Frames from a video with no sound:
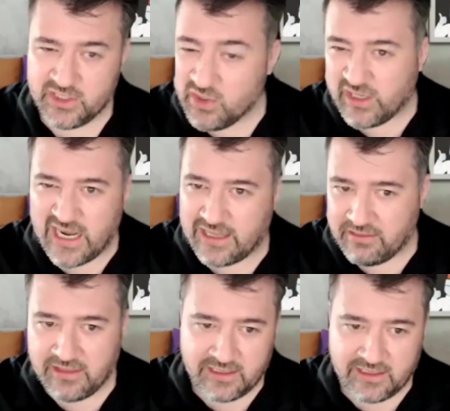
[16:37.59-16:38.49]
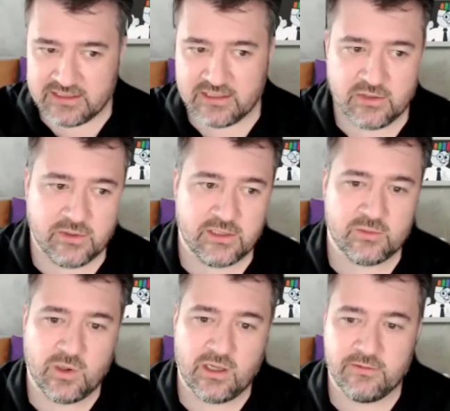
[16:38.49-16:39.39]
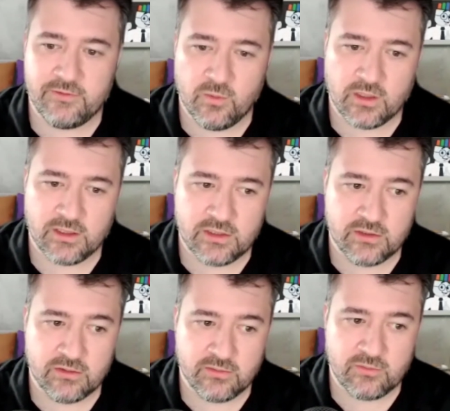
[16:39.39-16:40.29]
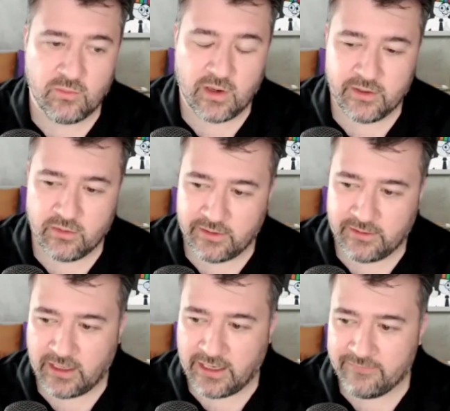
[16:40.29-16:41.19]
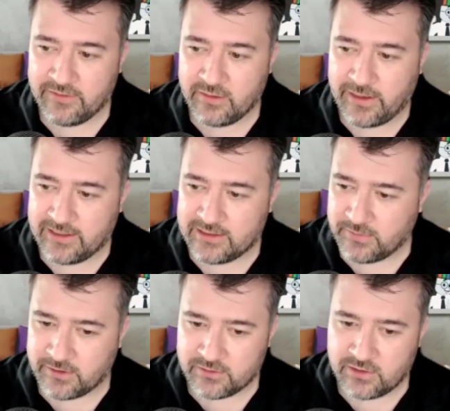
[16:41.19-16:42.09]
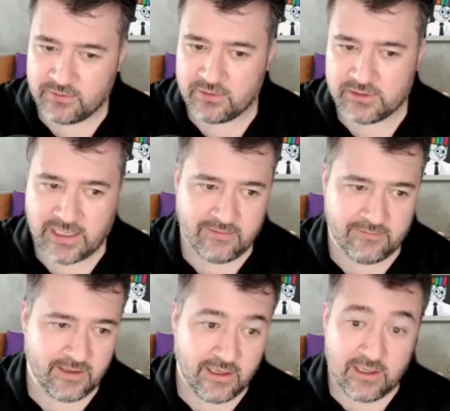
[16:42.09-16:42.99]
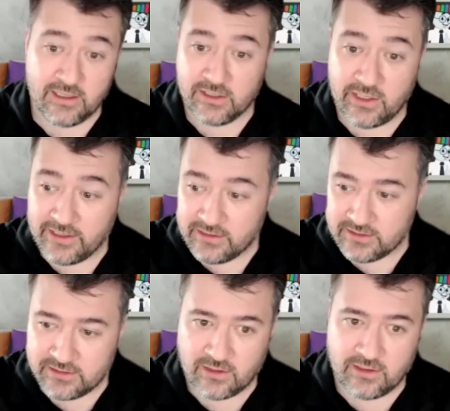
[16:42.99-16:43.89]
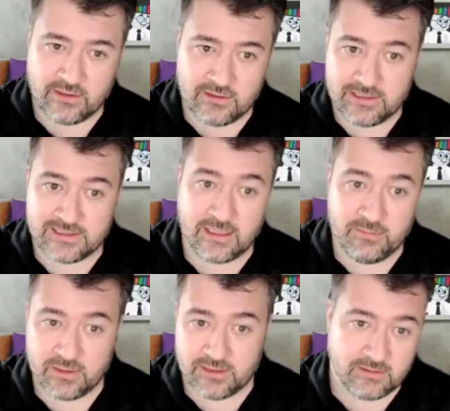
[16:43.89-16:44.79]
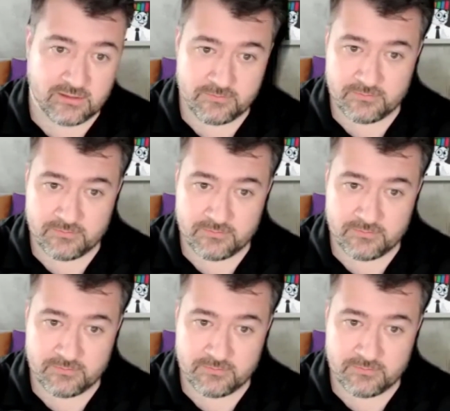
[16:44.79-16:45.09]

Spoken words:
And you can add things into it as well if you wanted to. And I know I have in the past, and Microsoft used to have guidance on disabling